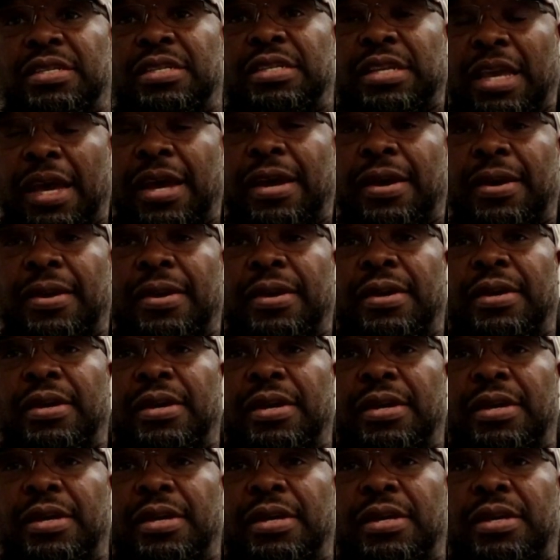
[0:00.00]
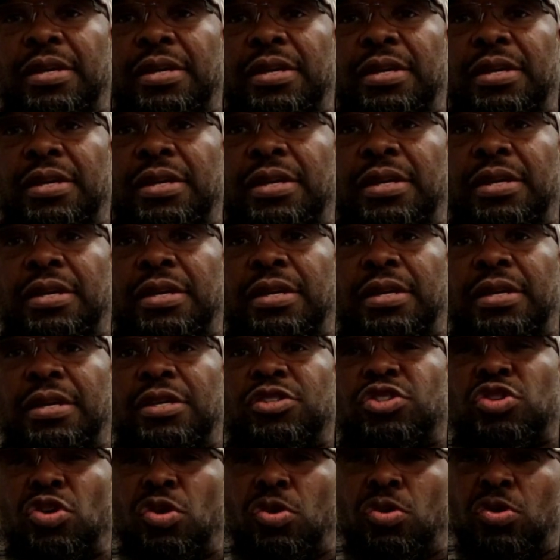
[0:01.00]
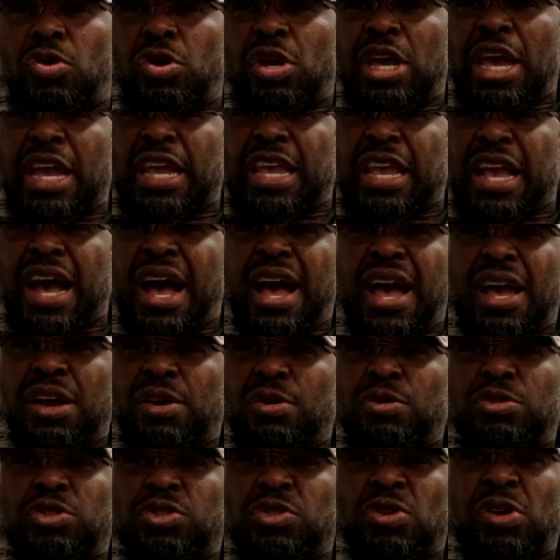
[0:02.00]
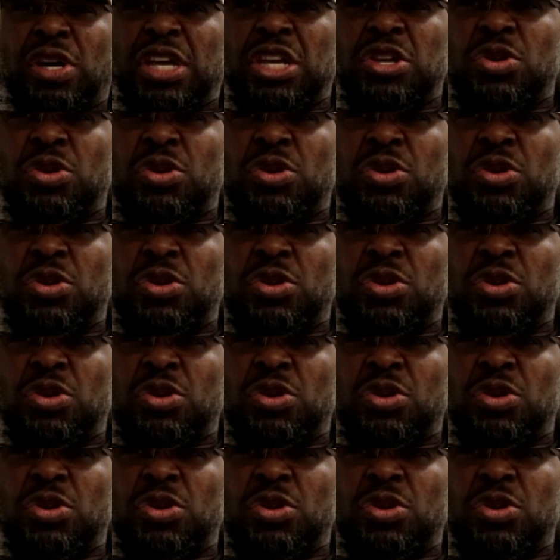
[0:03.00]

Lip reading: Yeah? So, a guy who's not